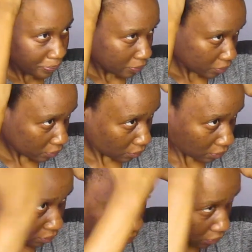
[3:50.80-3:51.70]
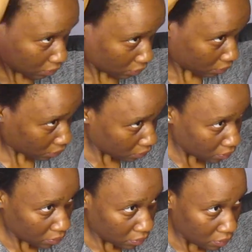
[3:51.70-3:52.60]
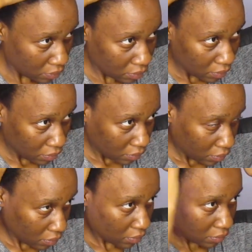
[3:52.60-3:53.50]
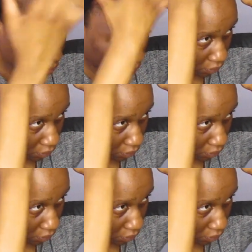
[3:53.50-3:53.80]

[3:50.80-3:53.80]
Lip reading: No one is speaking in this clip.